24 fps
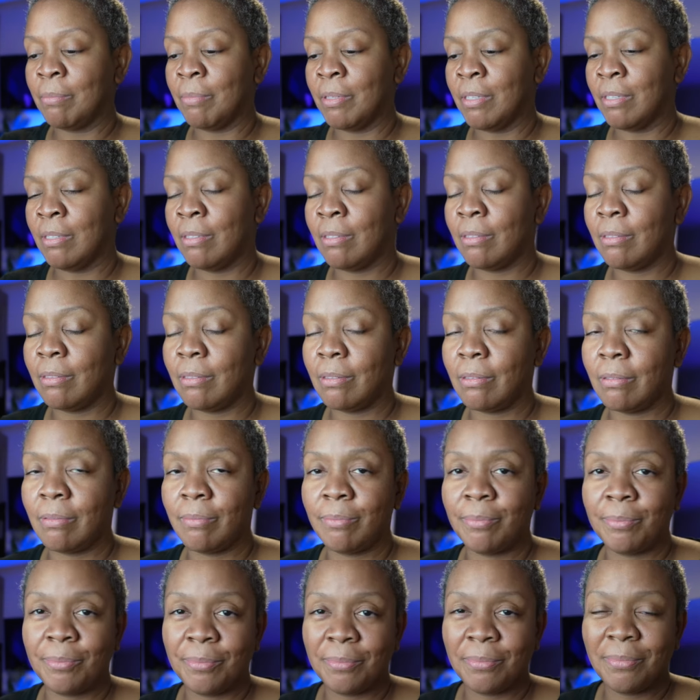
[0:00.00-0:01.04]
but
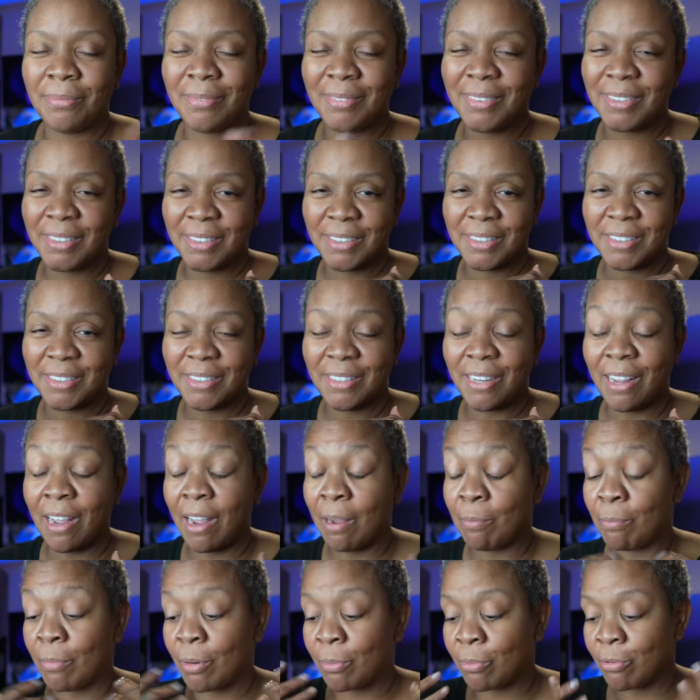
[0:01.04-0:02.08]

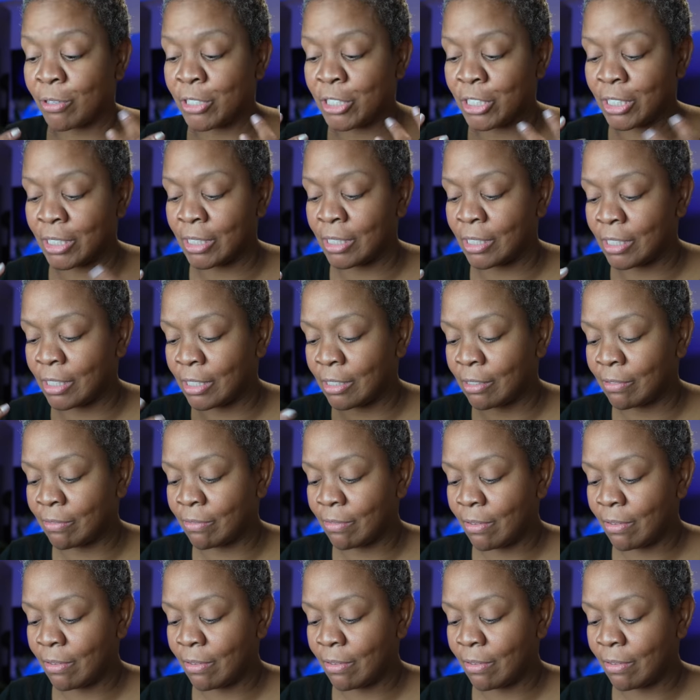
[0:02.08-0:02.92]
I'm appreciative.